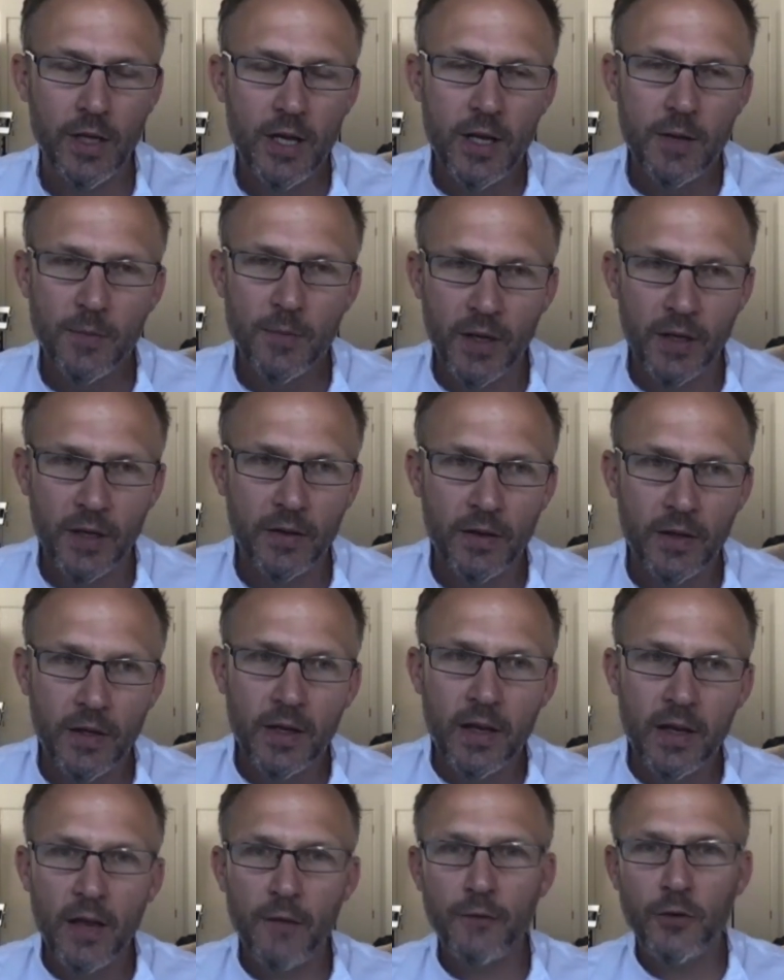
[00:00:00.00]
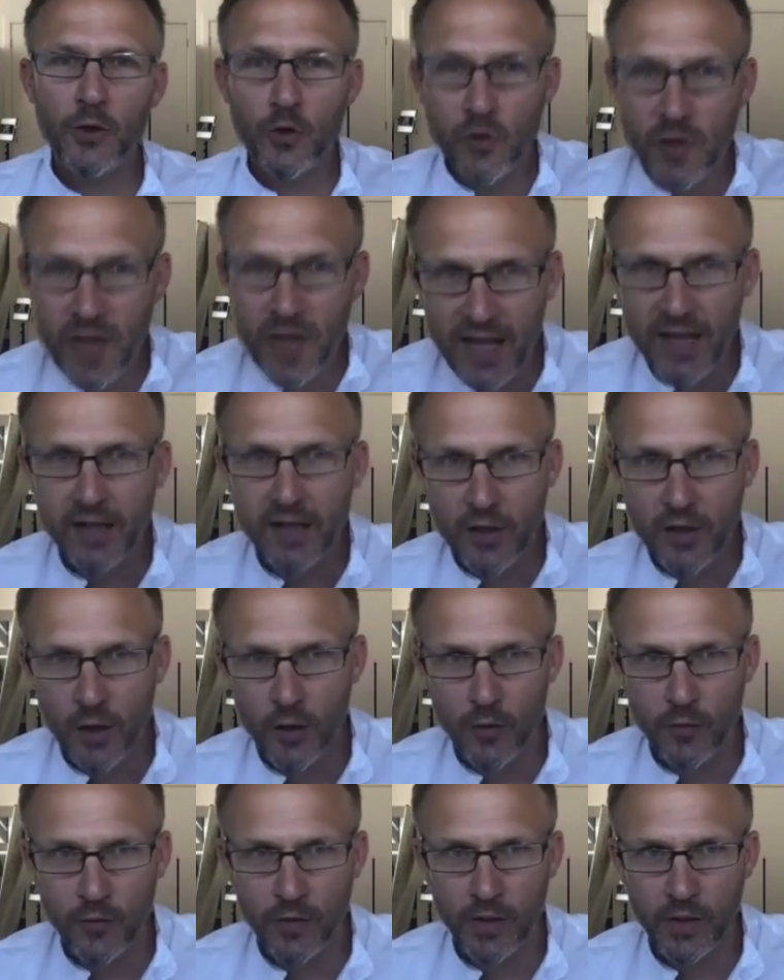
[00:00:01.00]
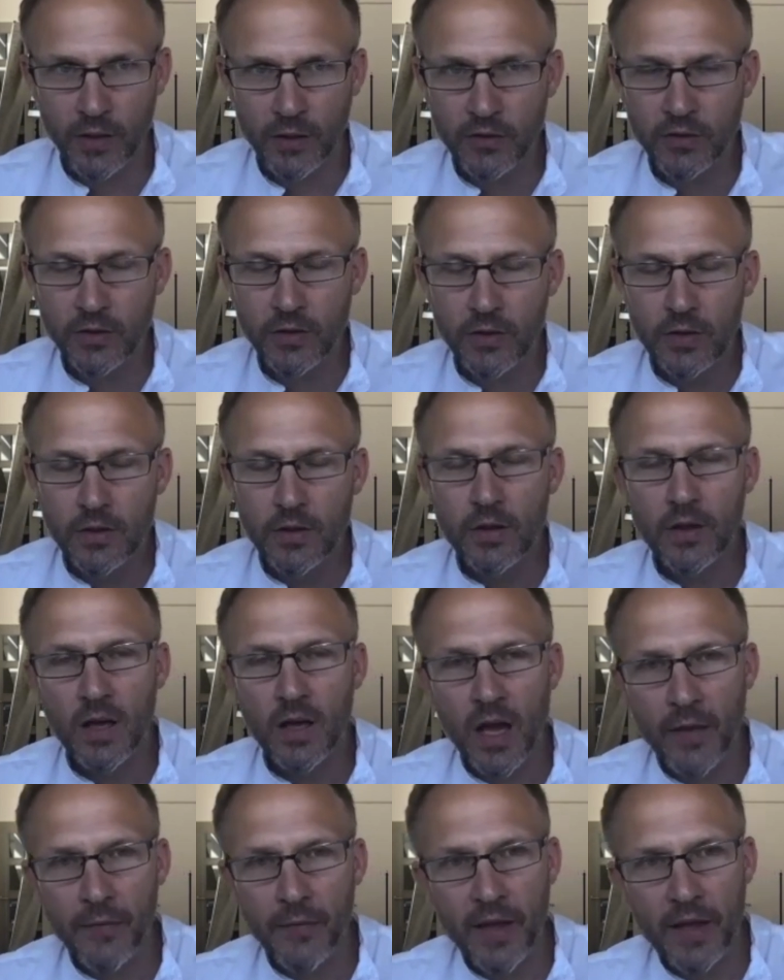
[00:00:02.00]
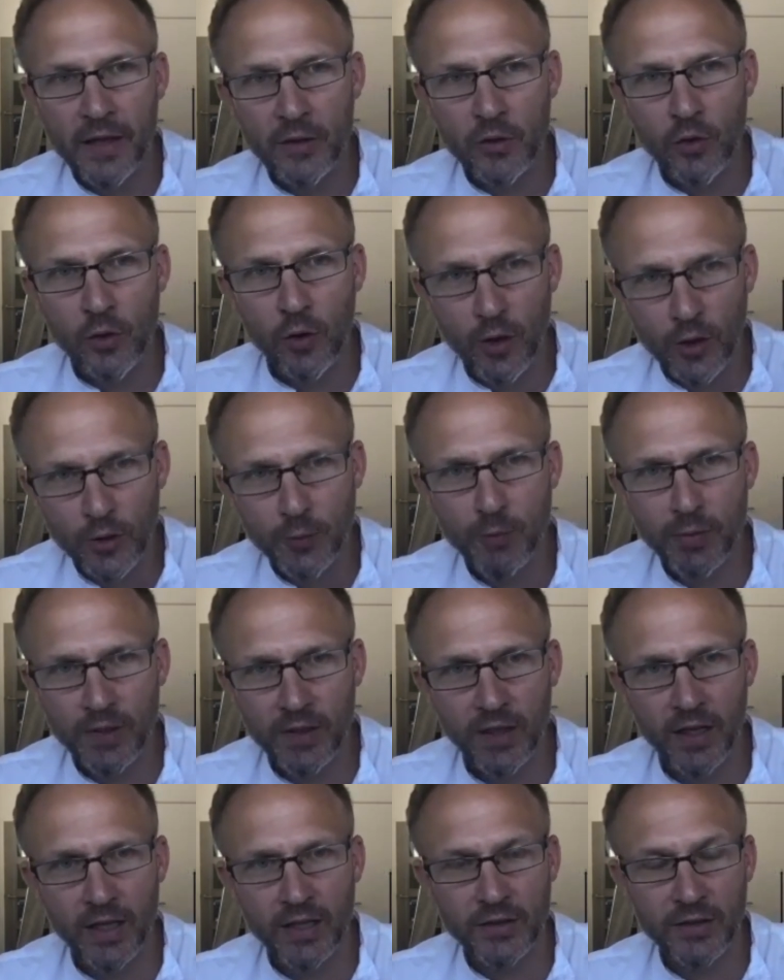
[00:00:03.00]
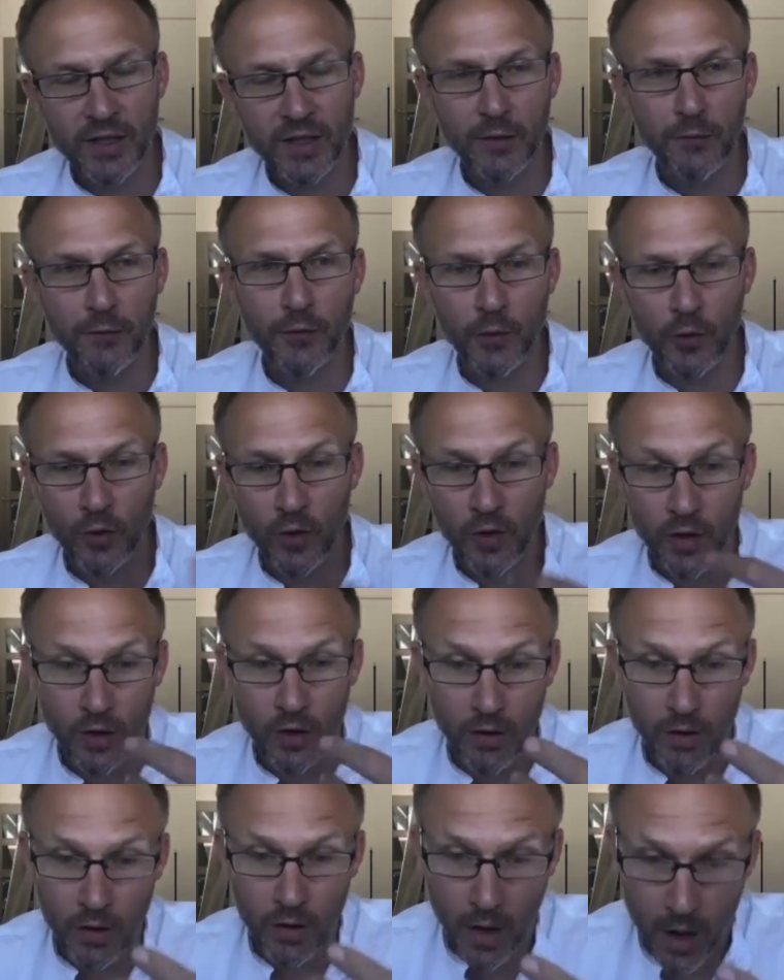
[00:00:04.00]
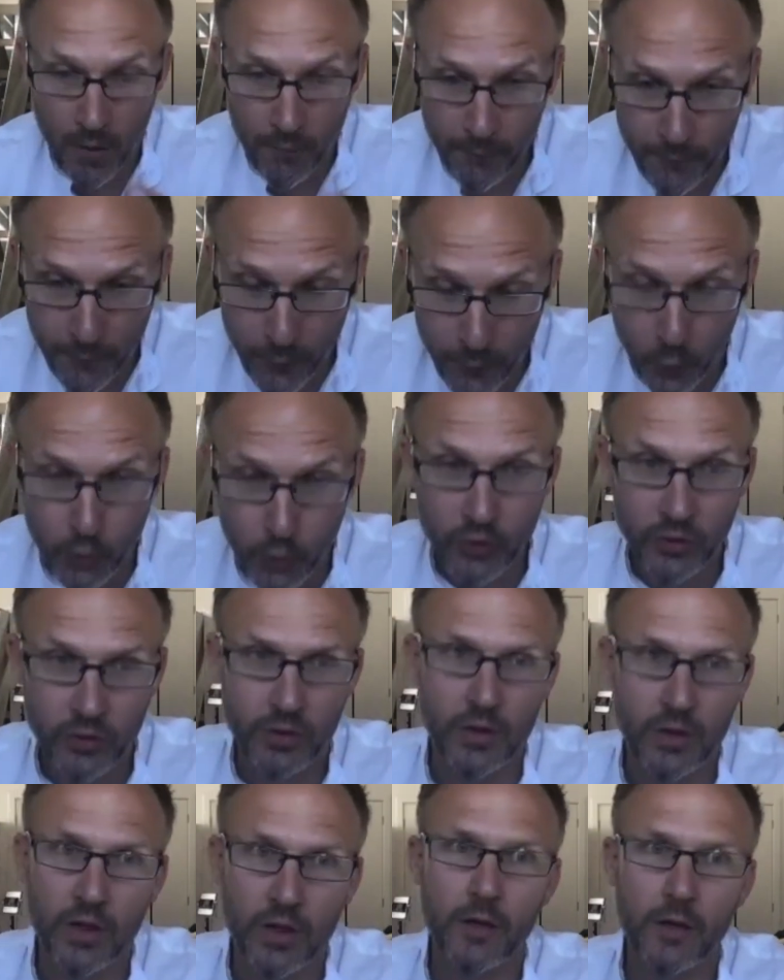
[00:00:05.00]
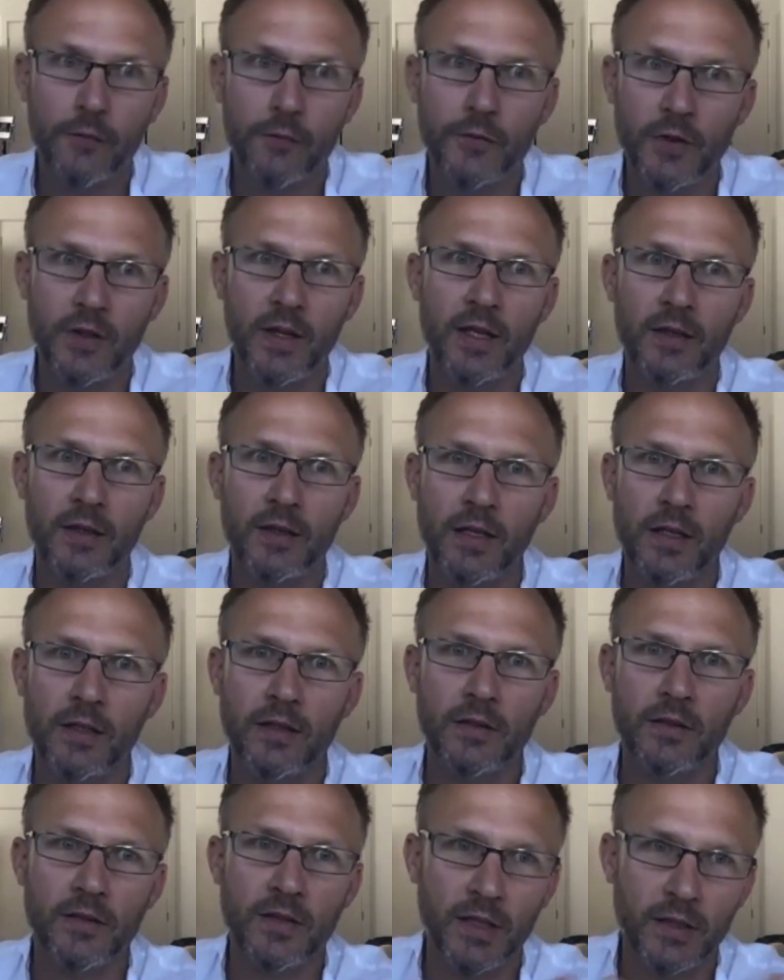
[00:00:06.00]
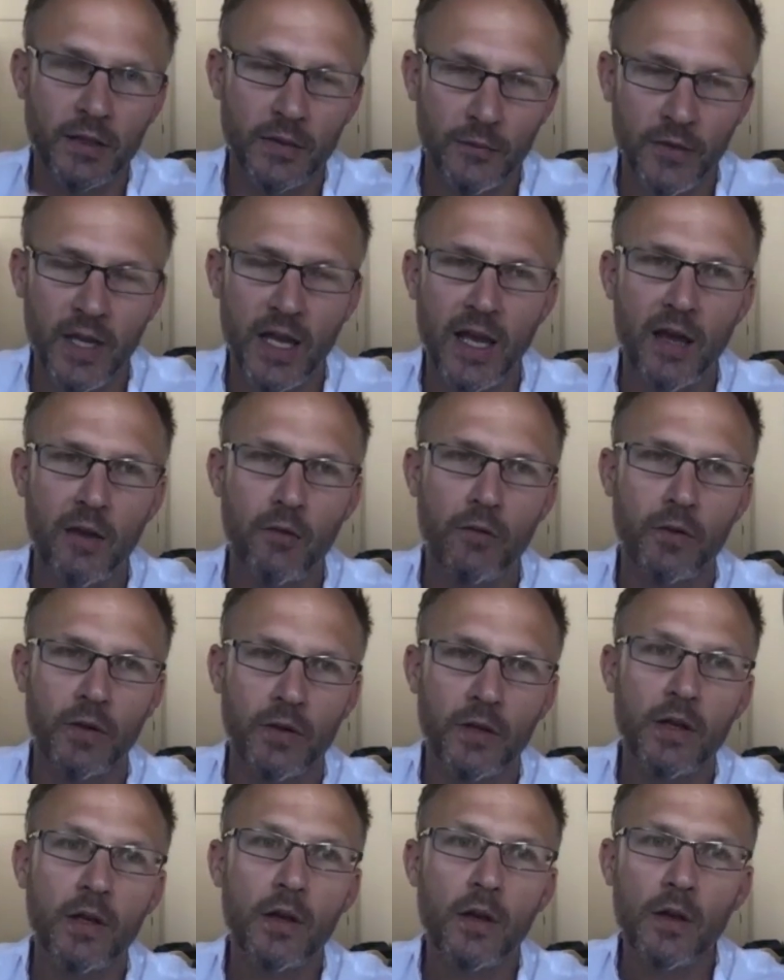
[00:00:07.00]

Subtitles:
But if you get COVID and then you're hospitalized, and if you're unfortunate enough to then need intensive care and